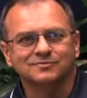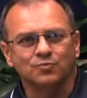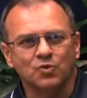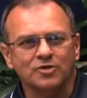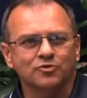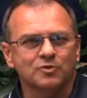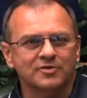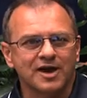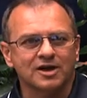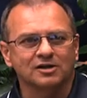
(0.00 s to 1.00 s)
With or
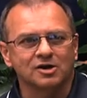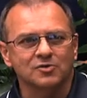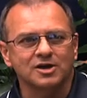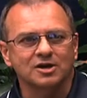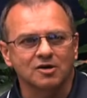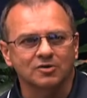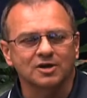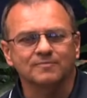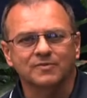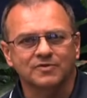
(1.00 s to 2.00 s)
without a low E
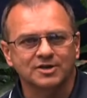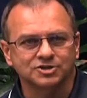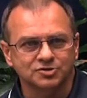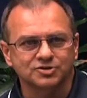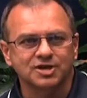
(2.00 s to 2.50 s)
coating, these do